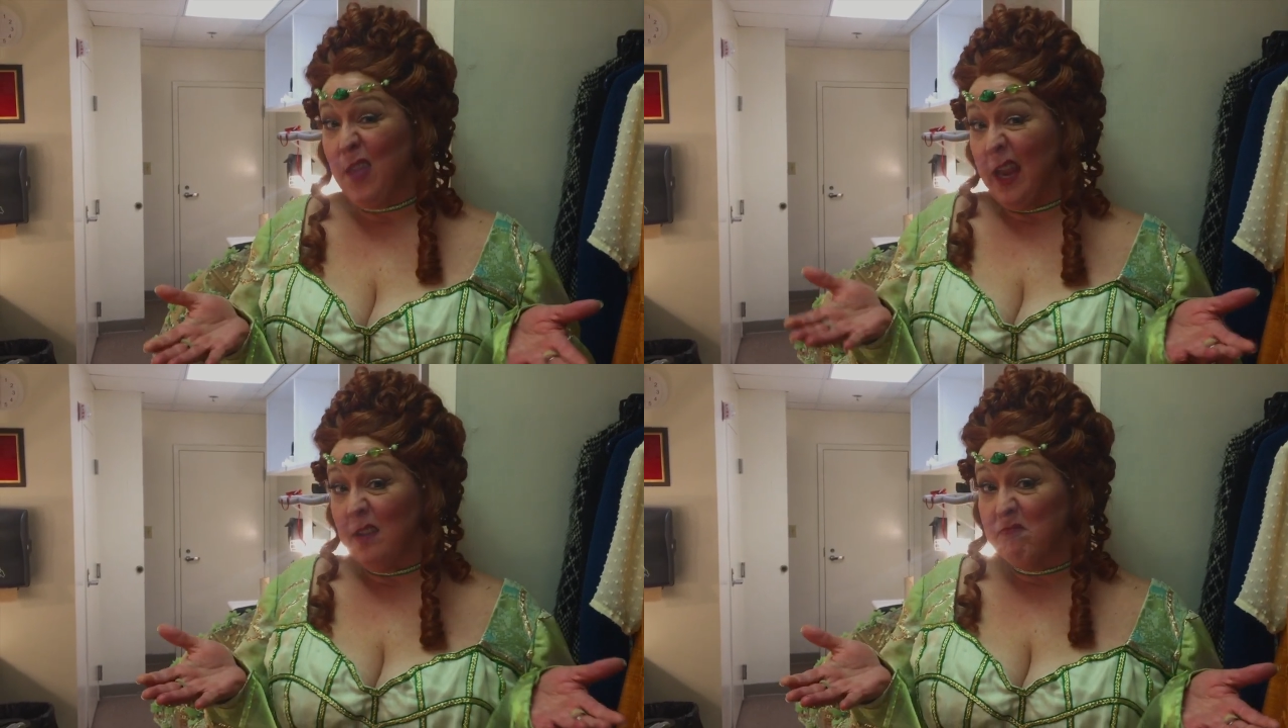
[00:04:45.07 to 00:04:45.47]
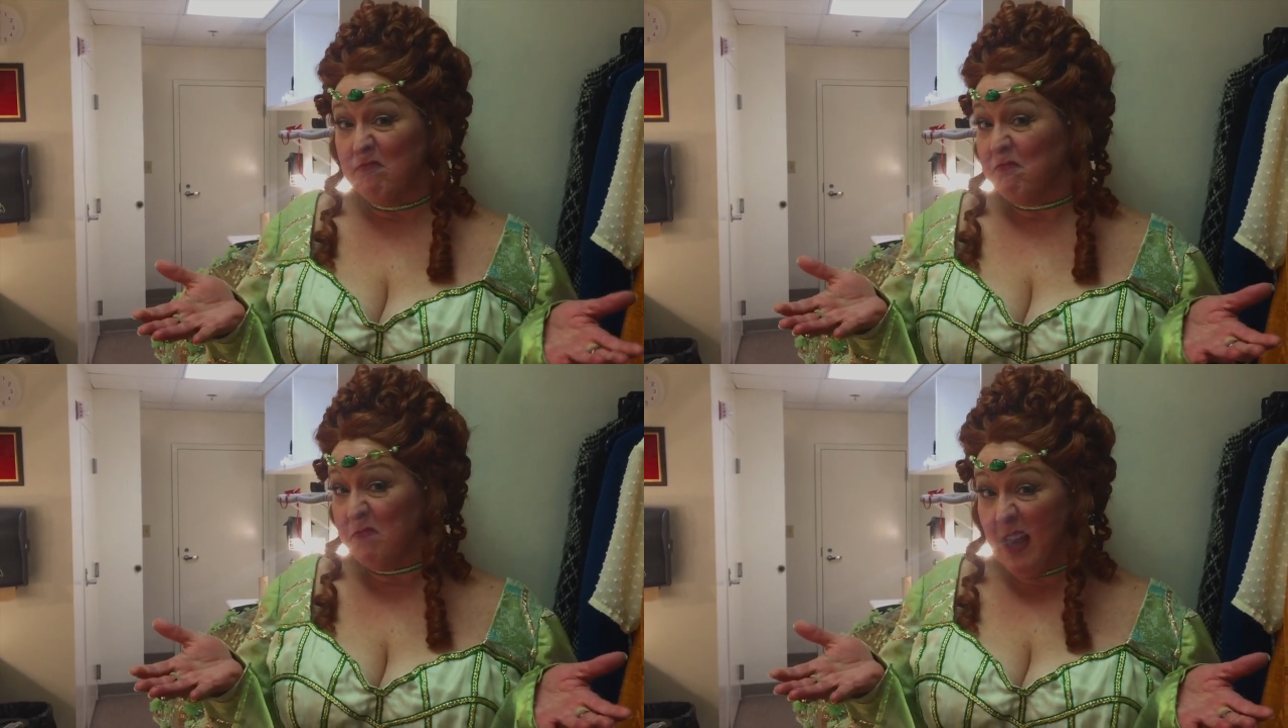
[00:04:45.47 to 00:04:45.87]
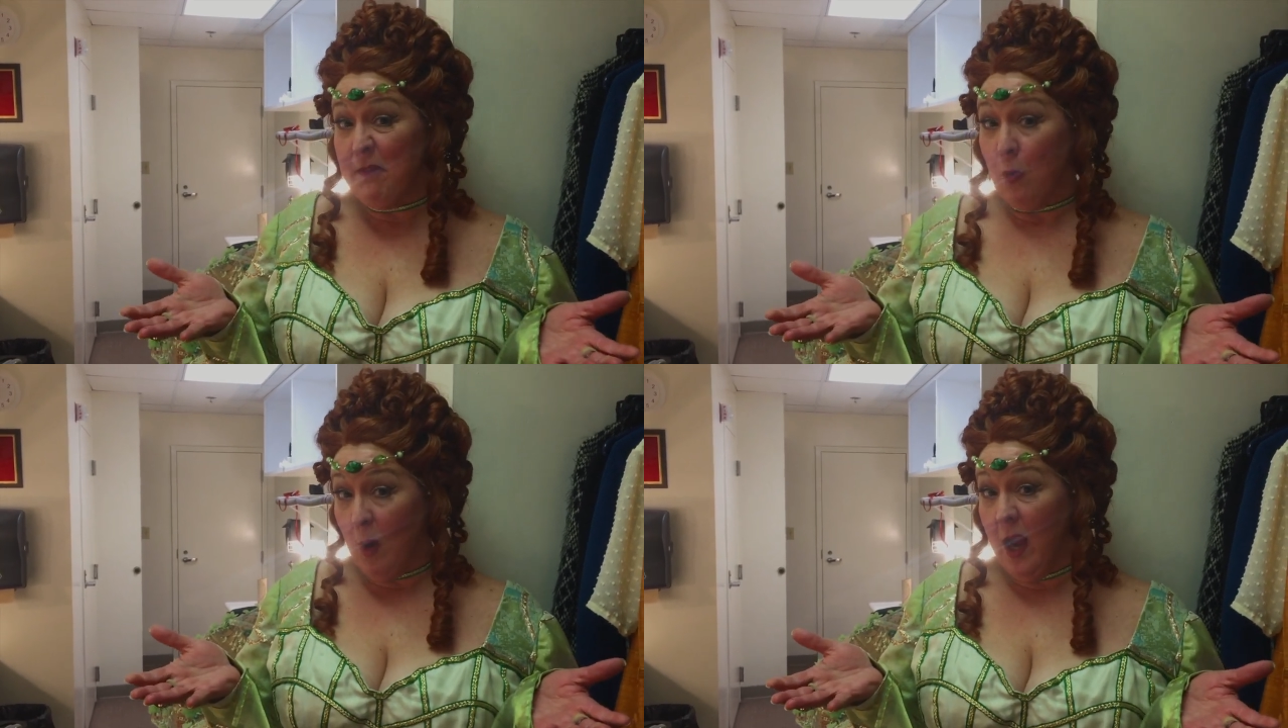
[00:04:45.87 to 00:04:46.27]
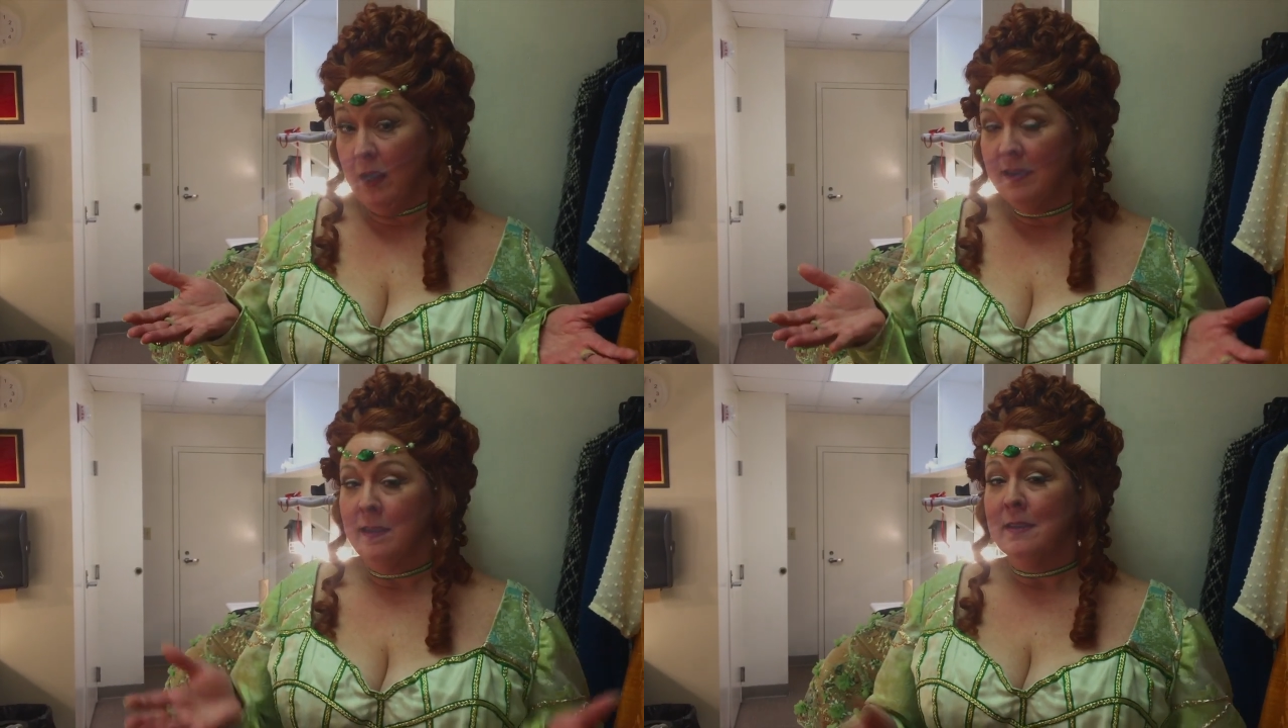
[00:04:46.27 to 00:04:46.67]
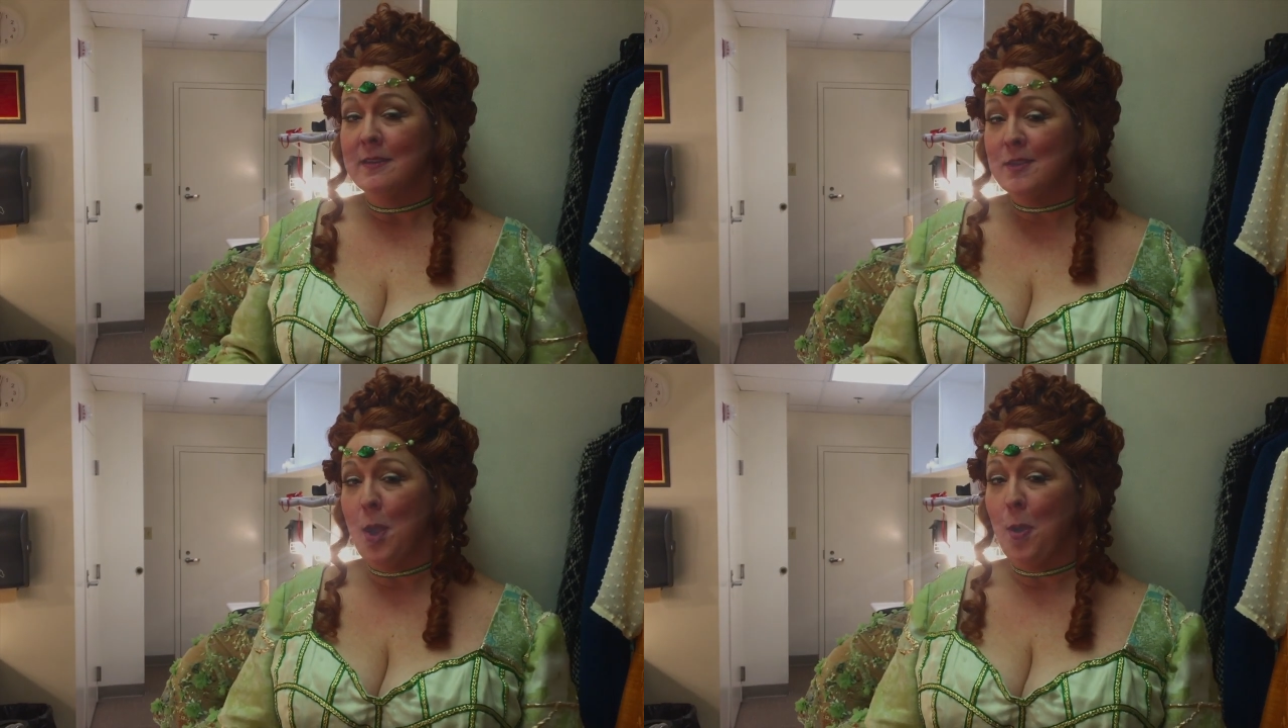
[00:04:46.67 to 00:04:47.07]
Like, never, right?
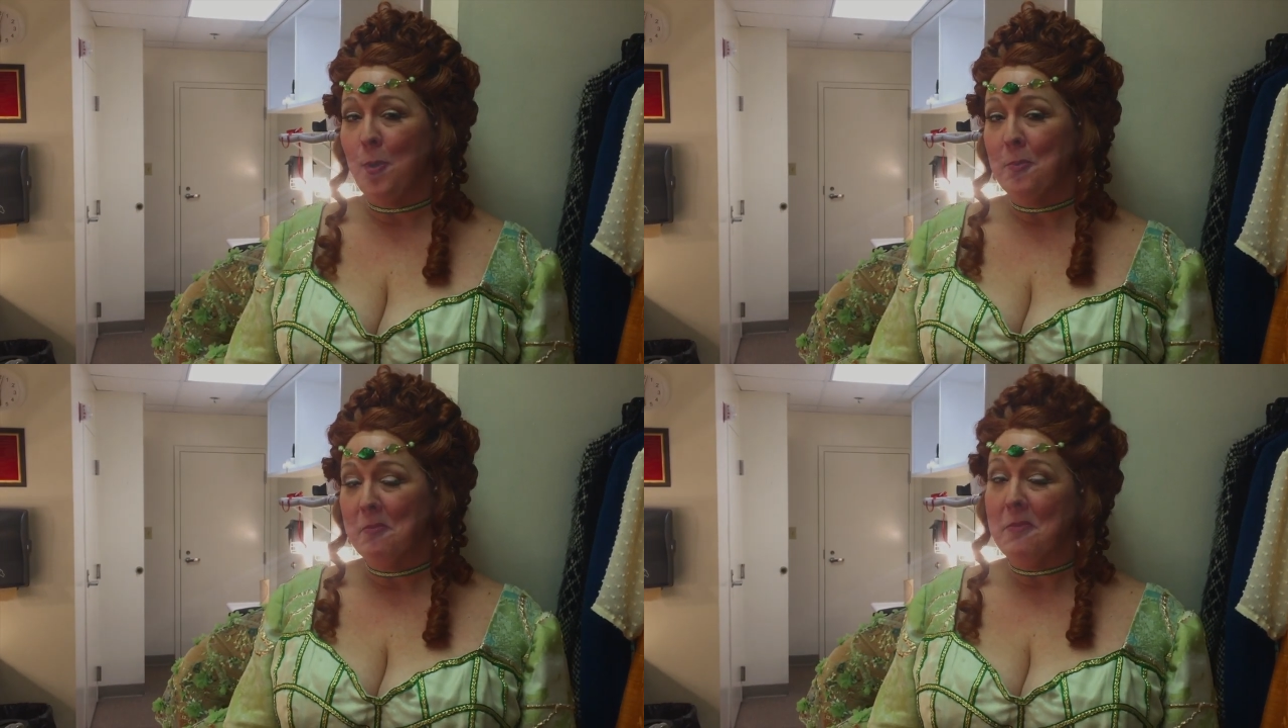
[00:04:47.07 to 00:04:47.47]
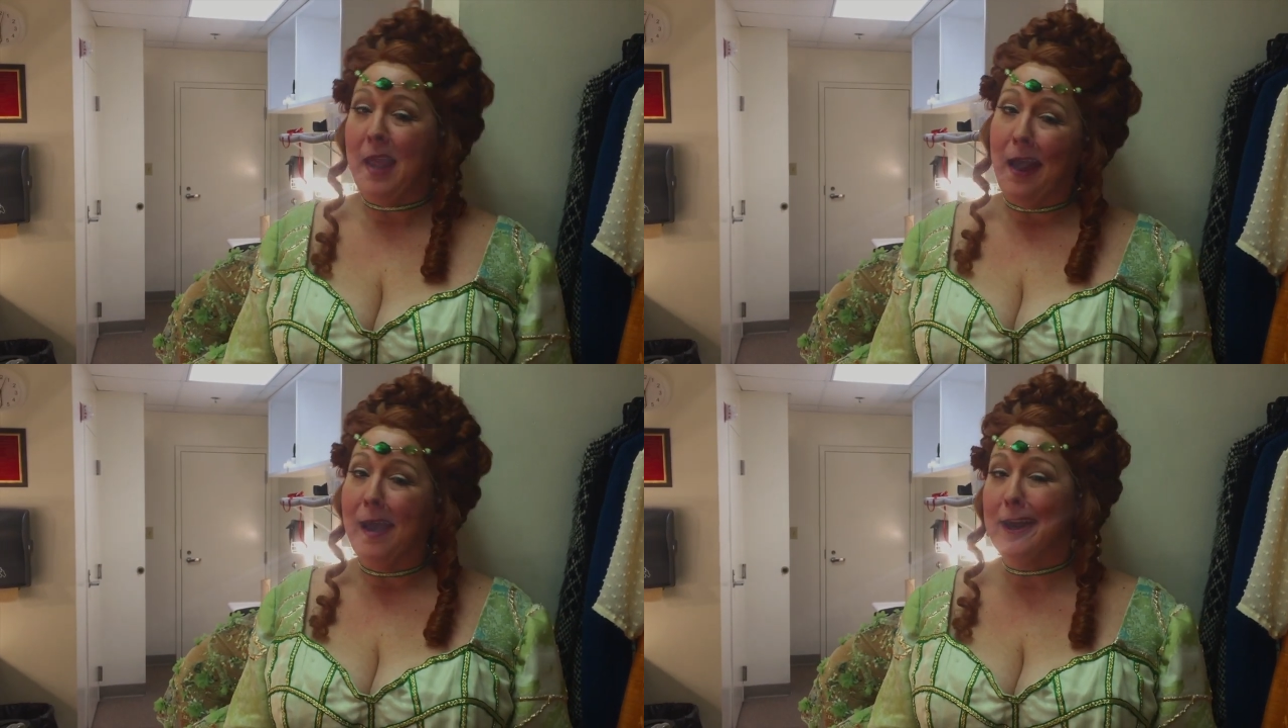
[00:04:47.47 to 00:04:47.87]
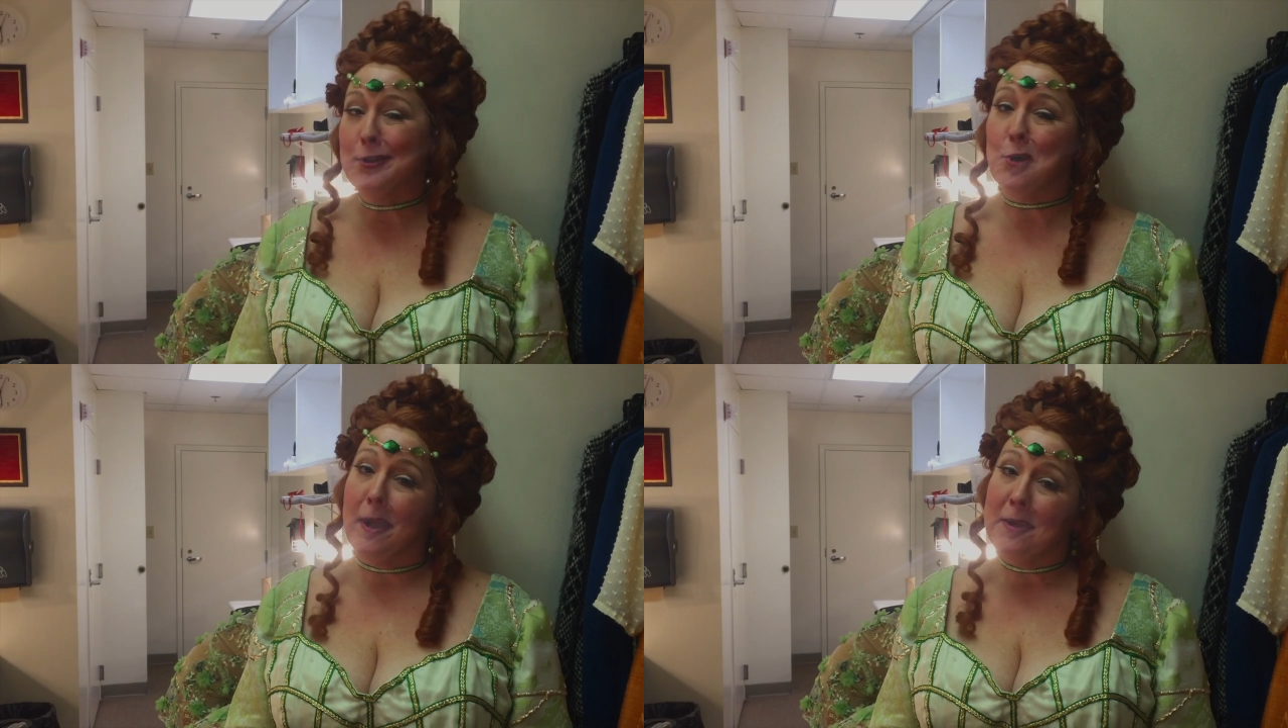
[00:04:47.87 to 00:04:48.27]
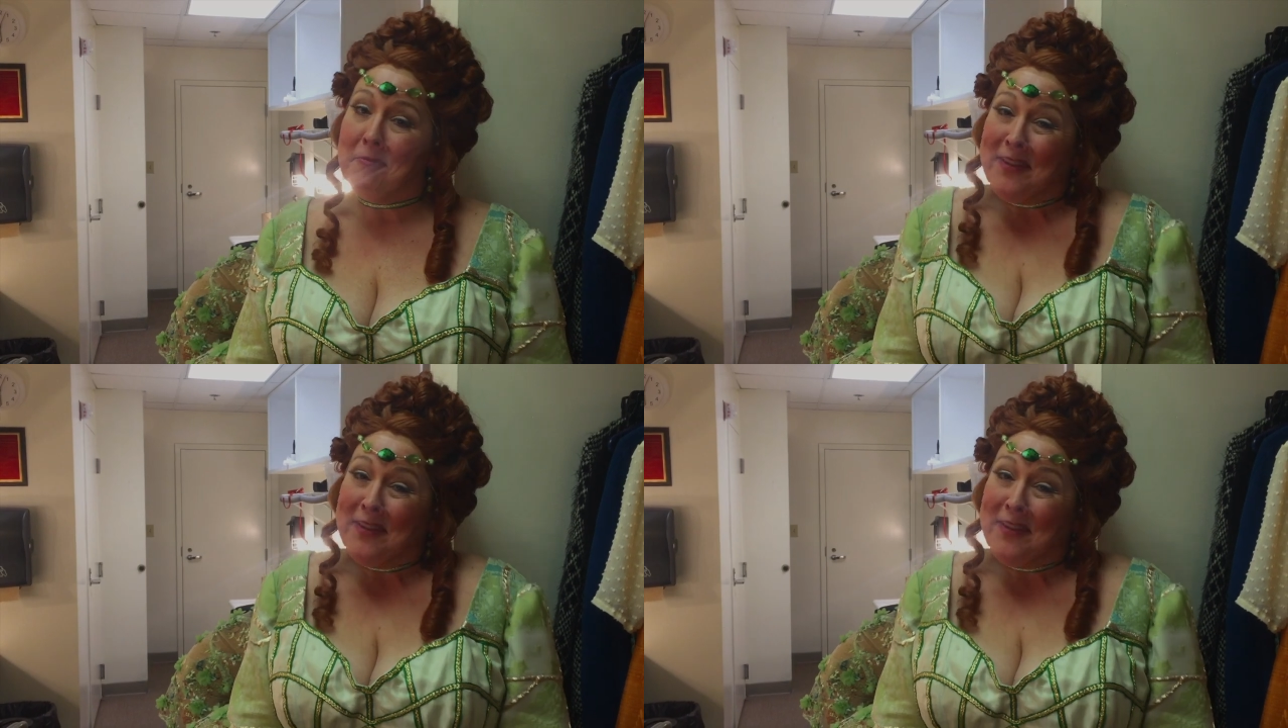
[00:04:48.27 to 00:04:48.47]
So, yeah, I enjoy it.